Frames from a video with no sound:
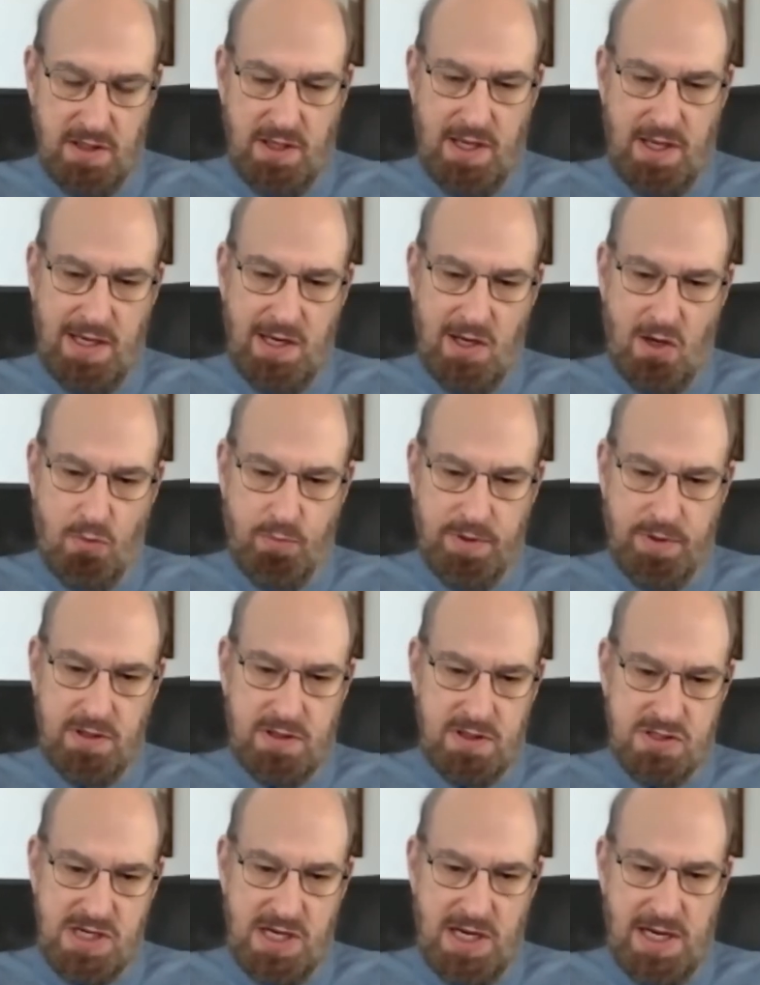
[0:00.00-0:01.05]
and helping
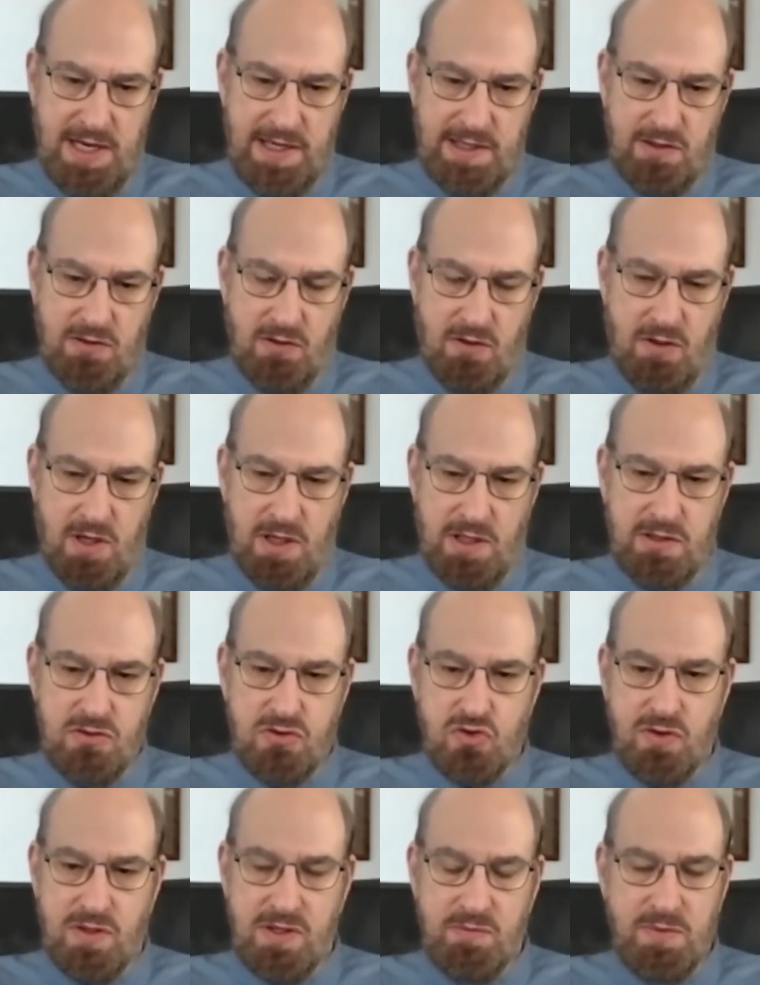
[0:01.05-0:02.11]
decide on
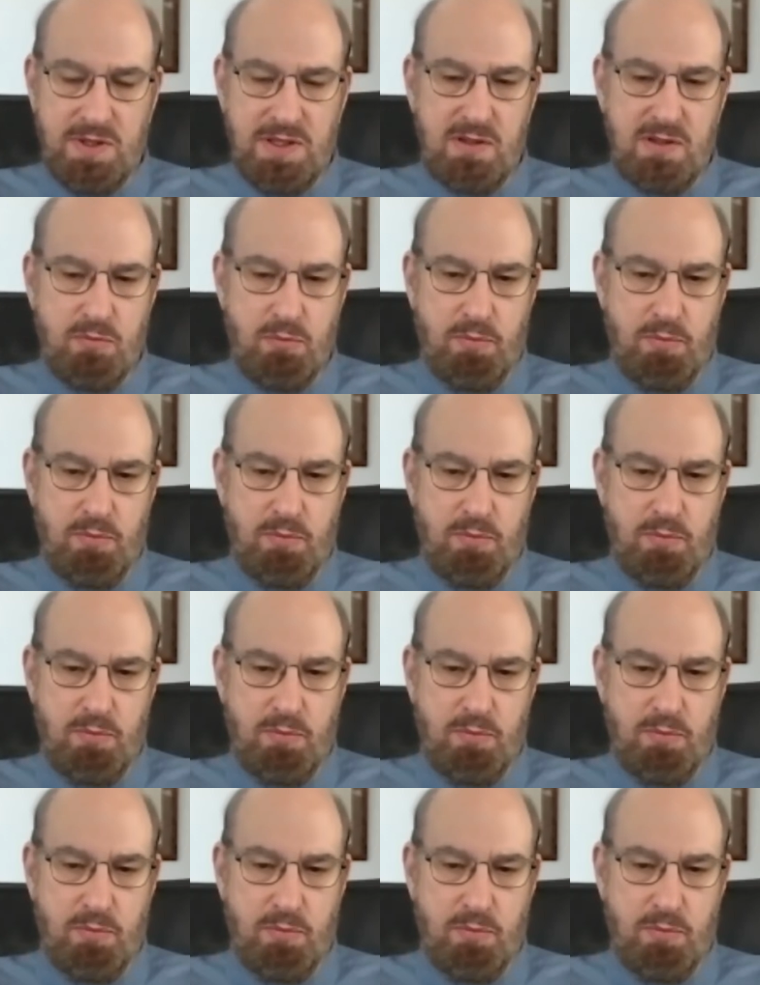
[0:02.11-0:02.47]
treatment.